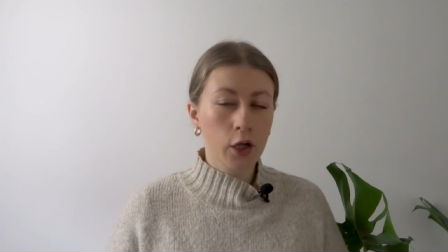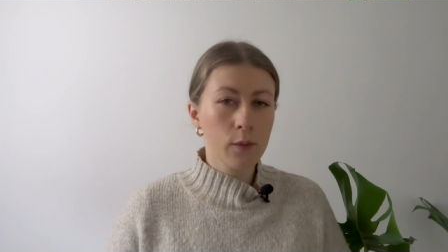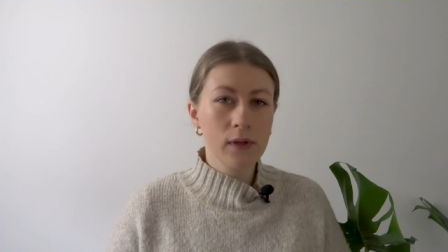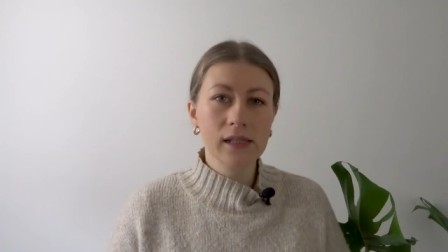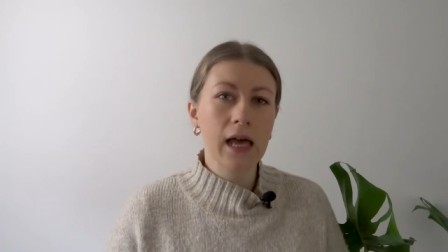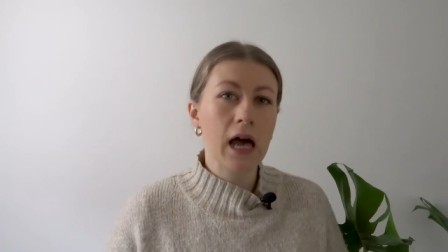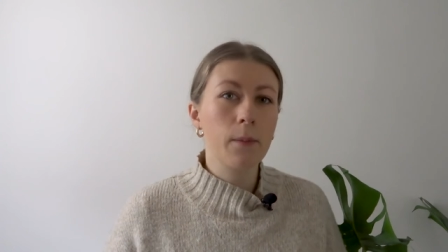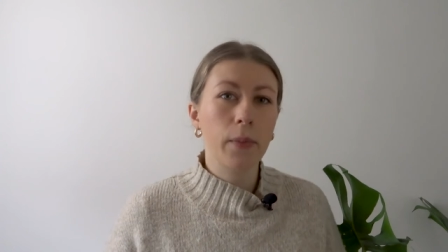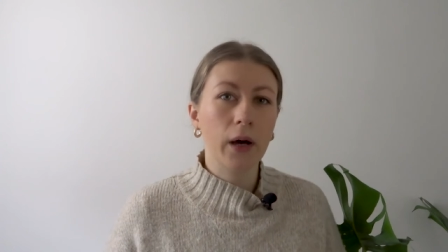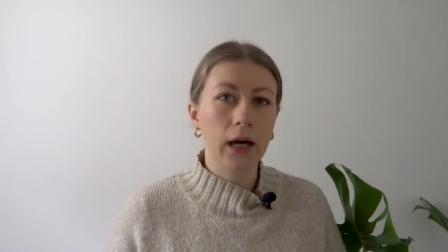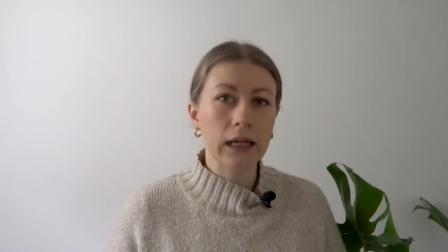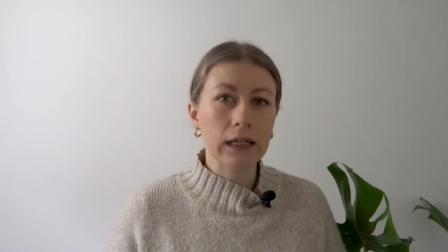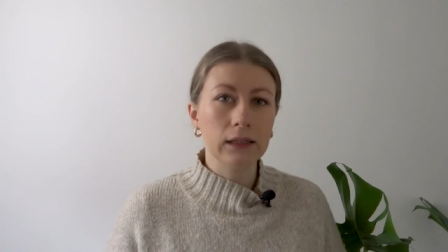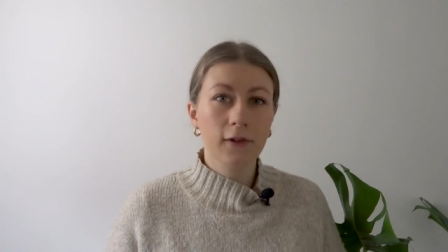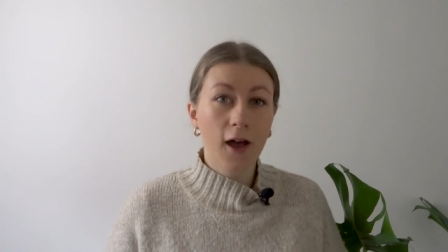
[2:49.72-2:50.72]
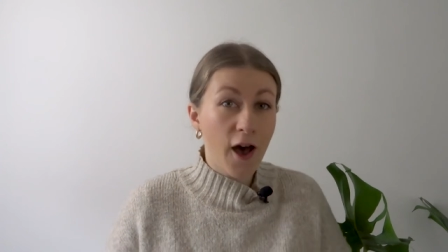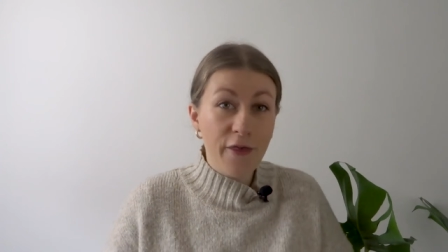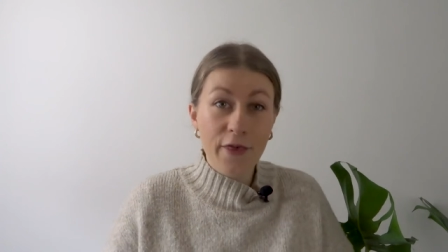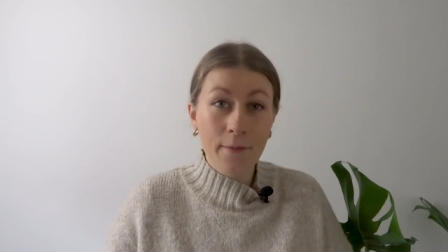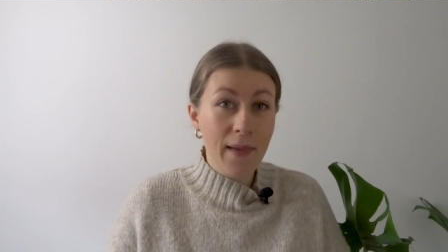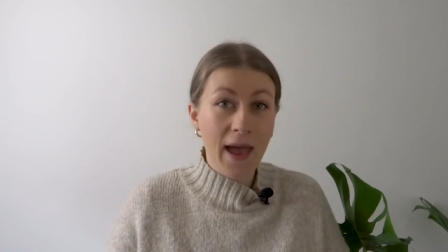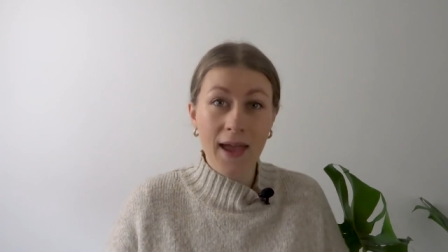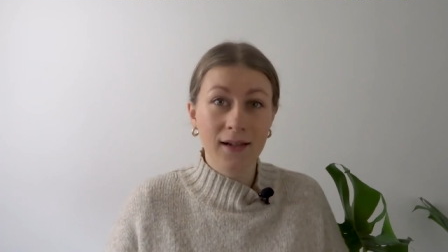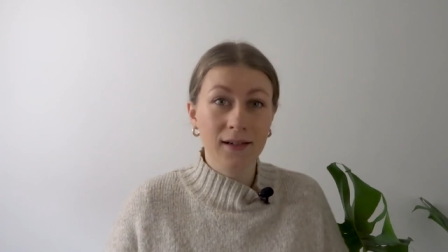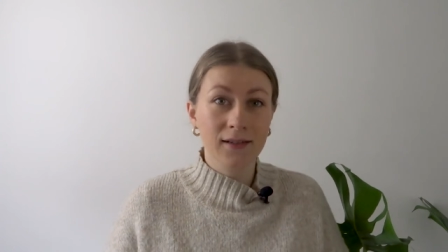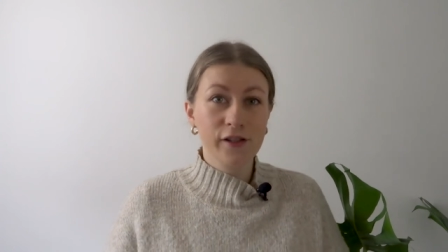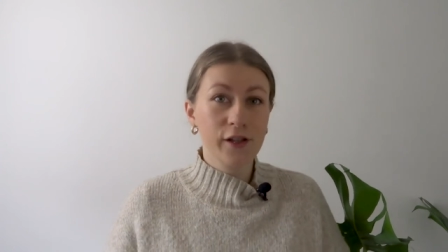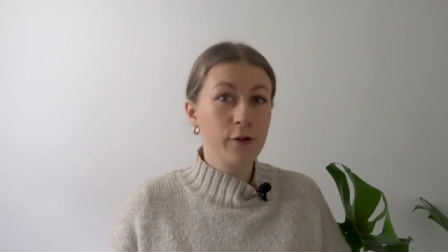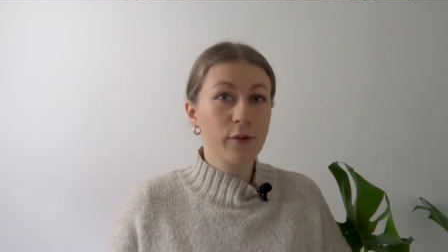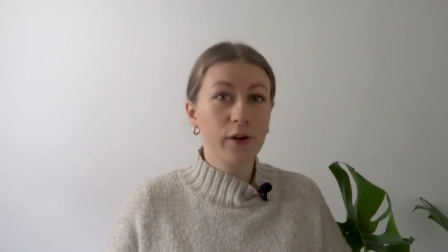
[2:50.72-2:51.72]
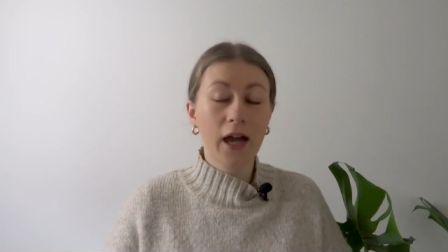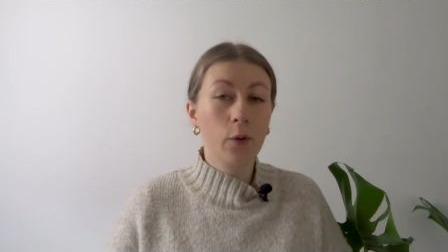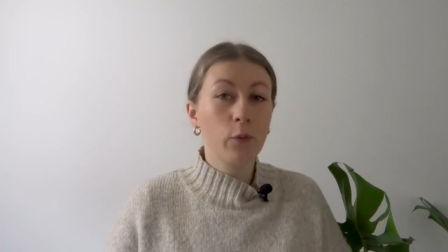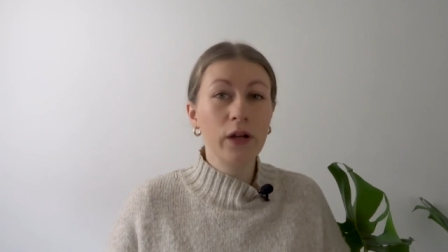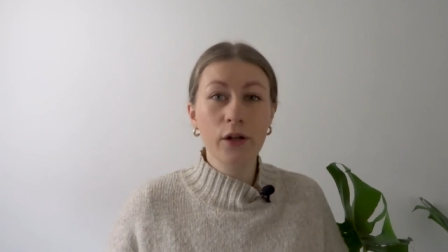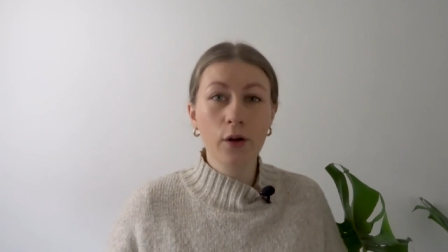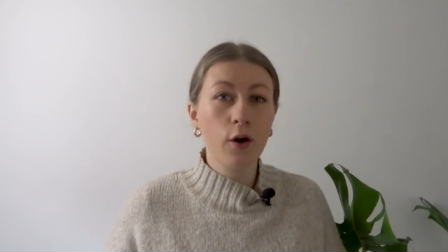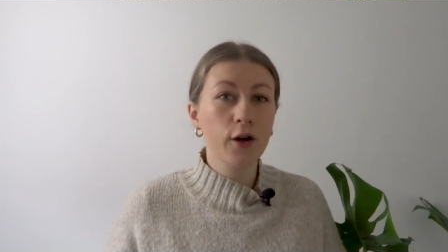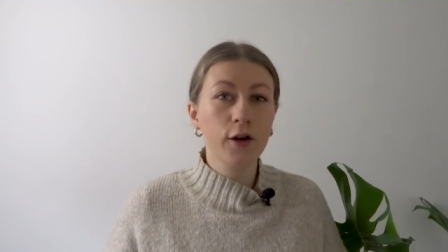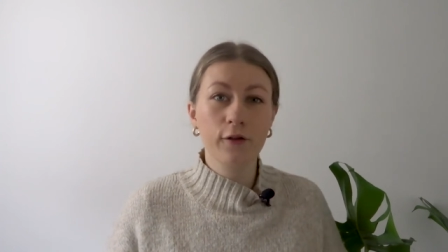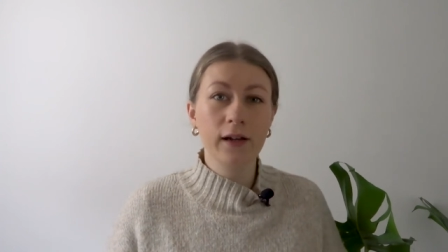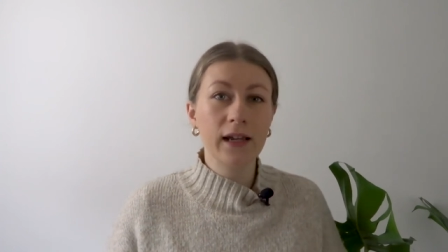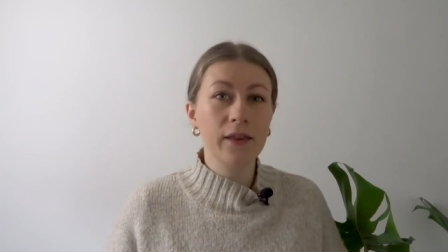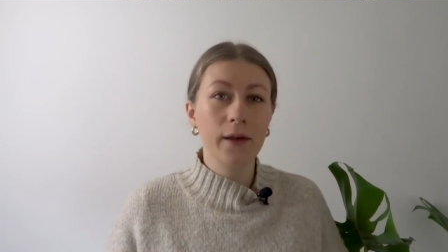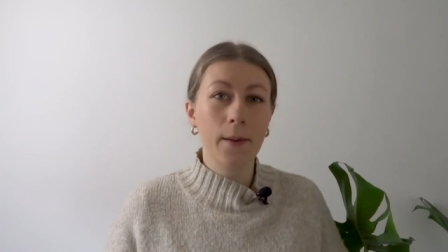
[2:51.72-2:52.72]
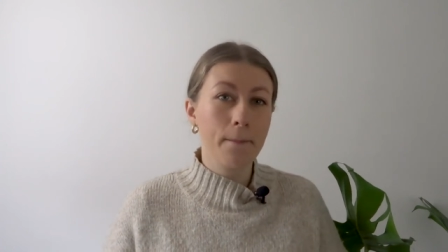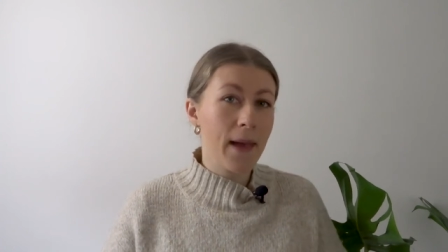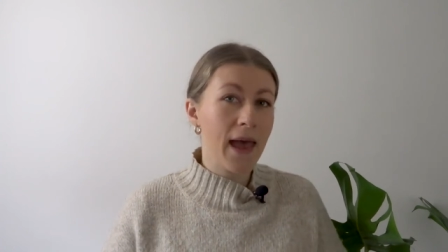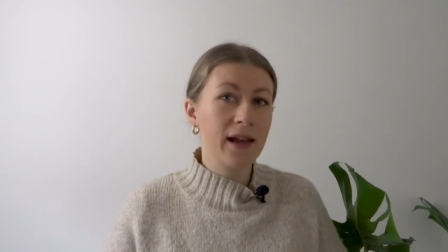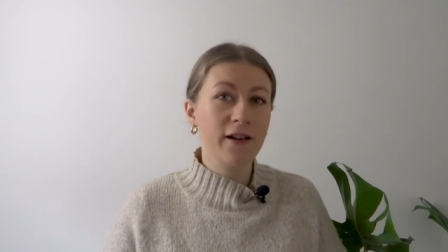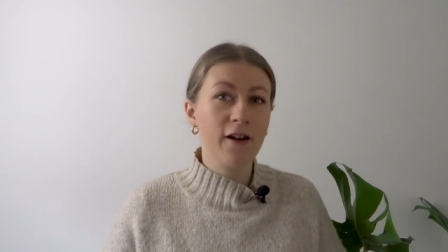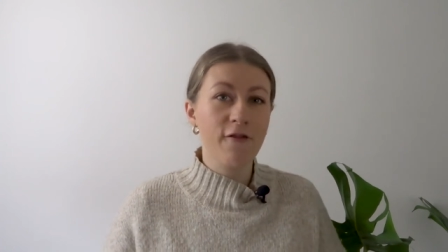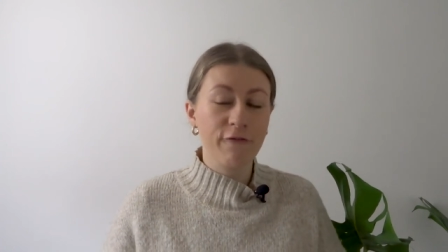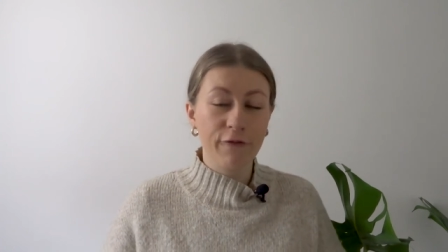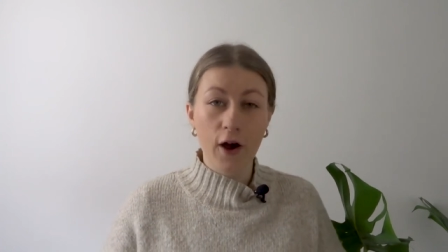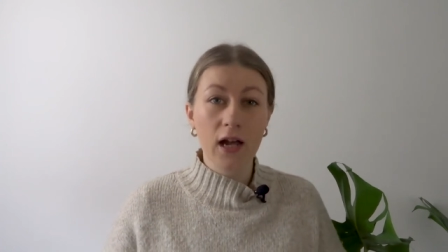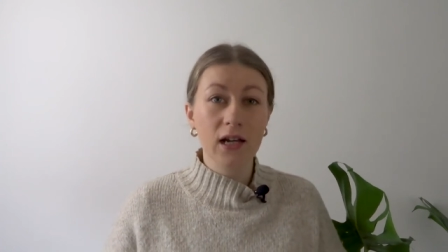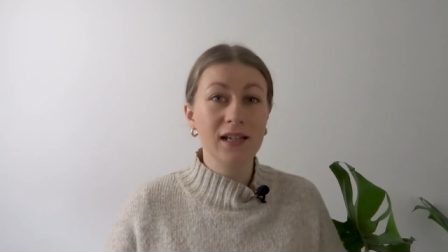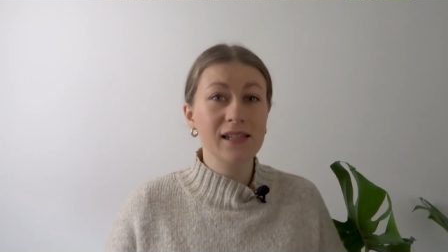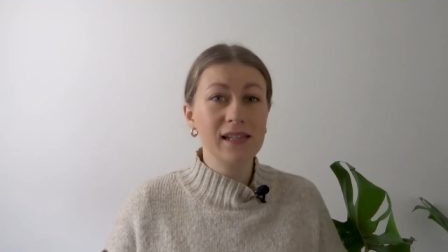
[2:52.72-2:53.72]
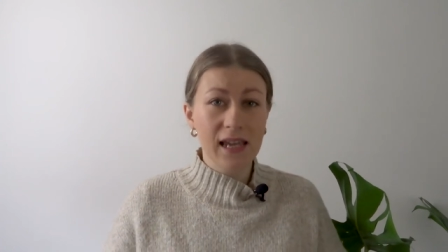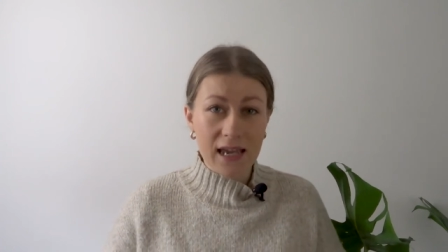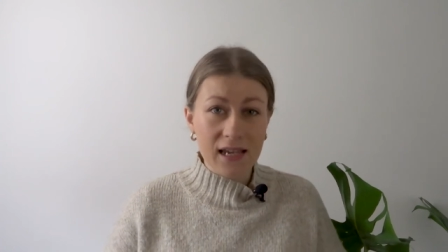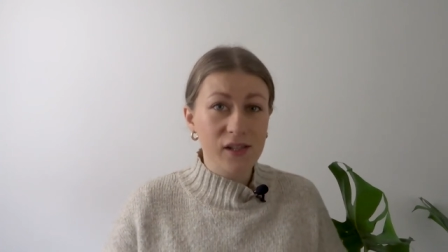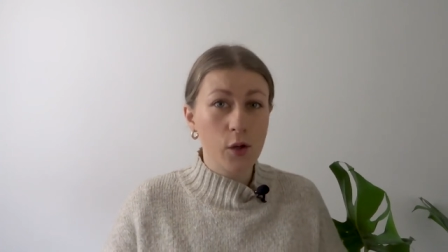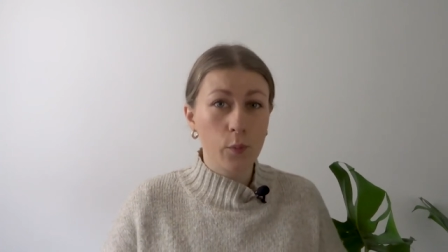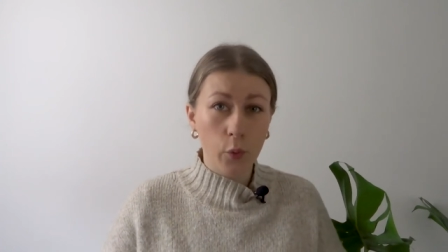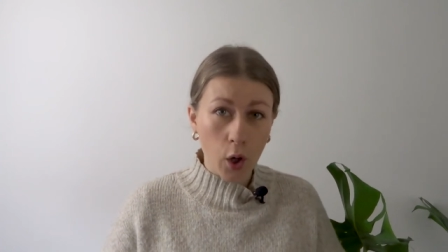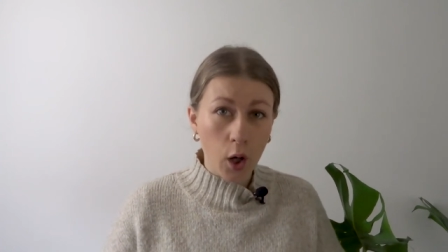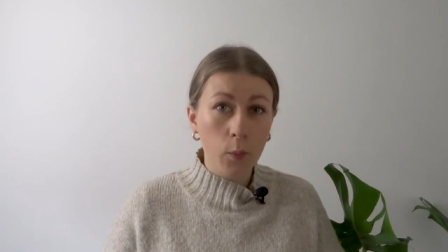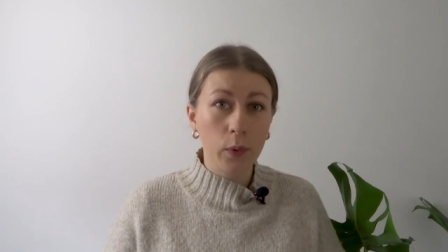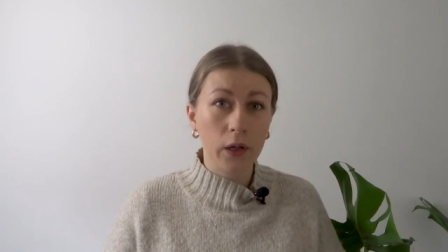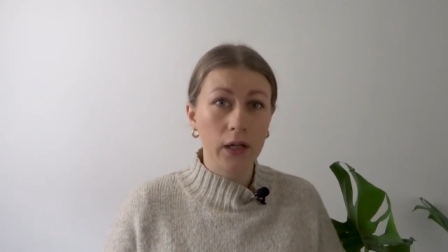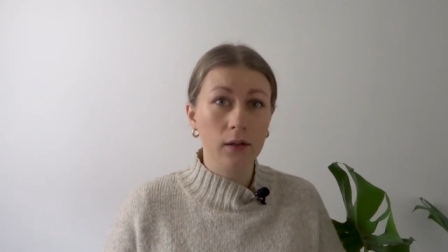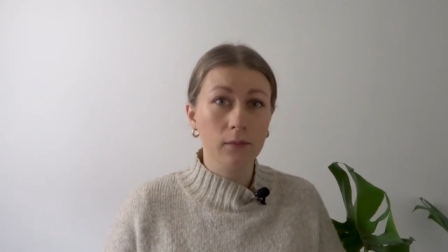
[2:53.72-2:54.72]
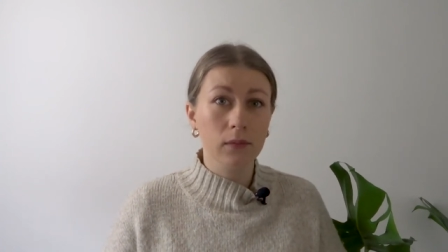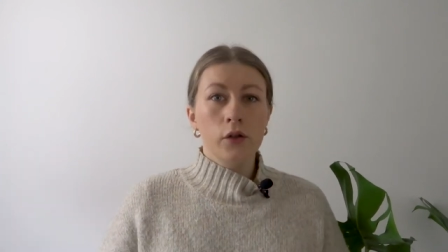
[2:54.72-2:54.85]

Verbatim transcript: who is that by? Other men. So, can we not agree that men and violence is a problem?